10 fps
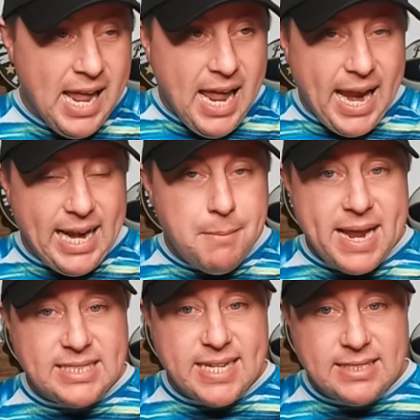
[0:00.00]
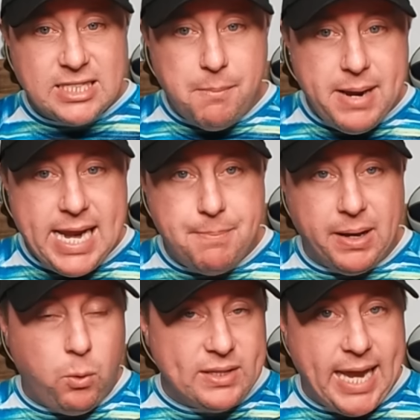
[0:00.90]
It doesn't make sense to me,
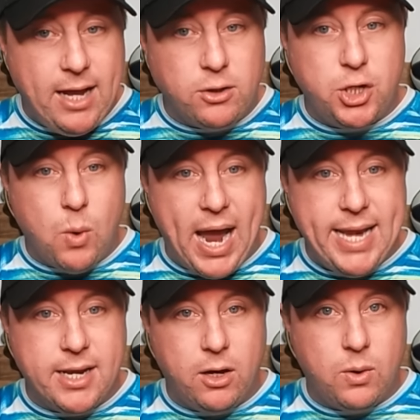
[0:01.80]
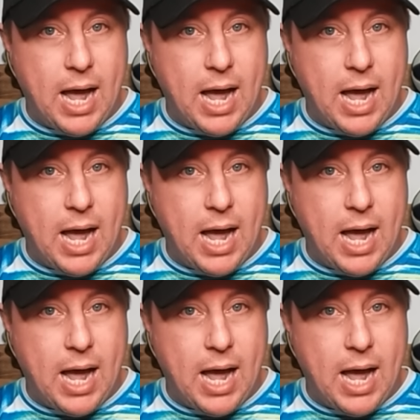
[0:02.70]
but what the hell do I know?